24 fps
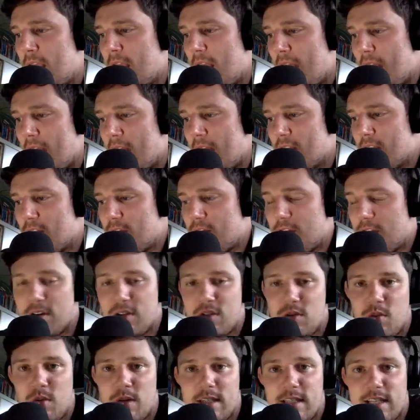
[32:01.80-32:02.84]
And the
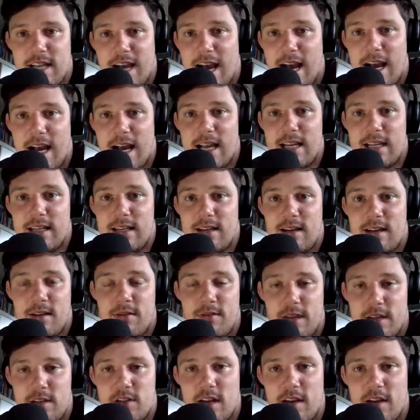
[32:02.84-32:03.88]
first one died of
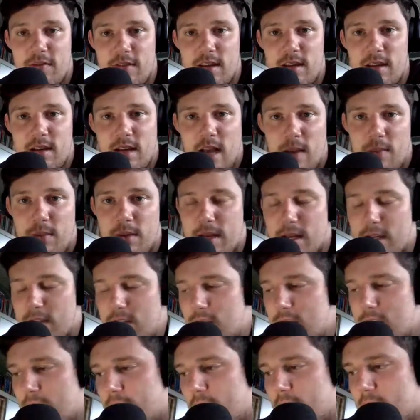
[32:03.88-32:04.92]
HIV,
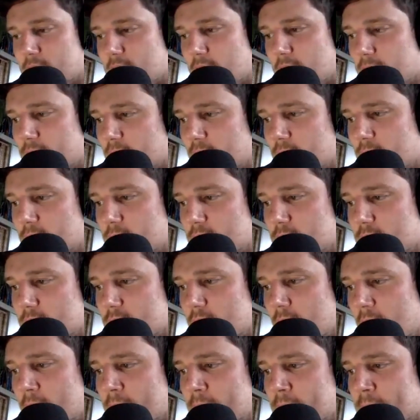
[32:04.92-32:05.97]
complications of HIV, which is
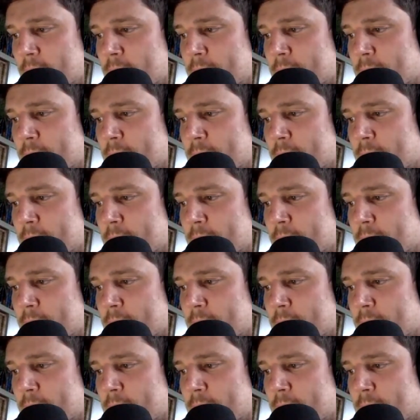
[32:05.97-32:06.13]
sad.